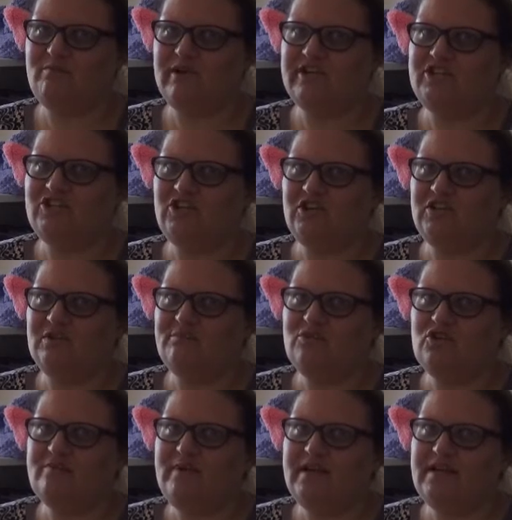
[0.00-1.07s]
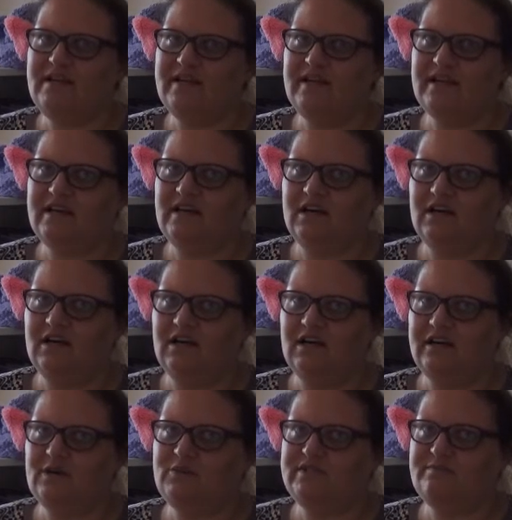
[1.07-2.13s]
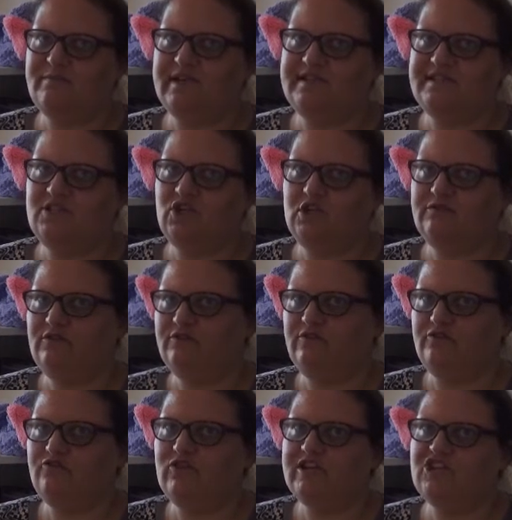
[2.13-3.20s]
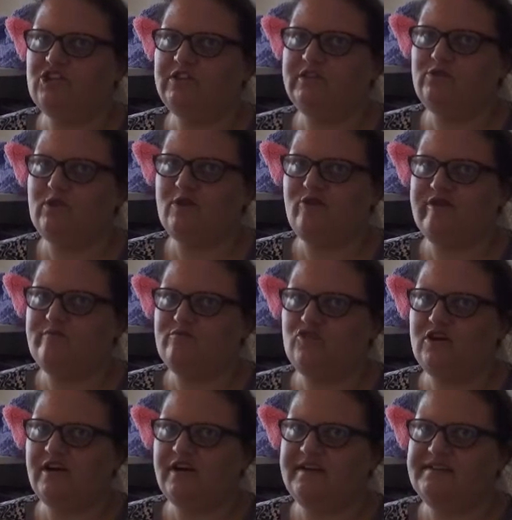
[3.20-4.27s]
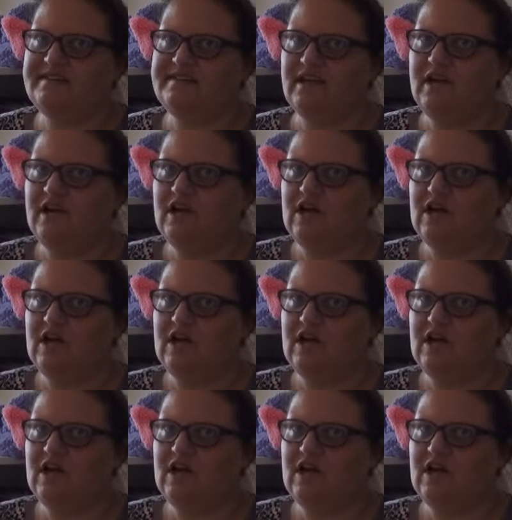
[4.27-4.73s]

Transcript: by Sean the Book Maniac. Uh, it was based off of a French literary prize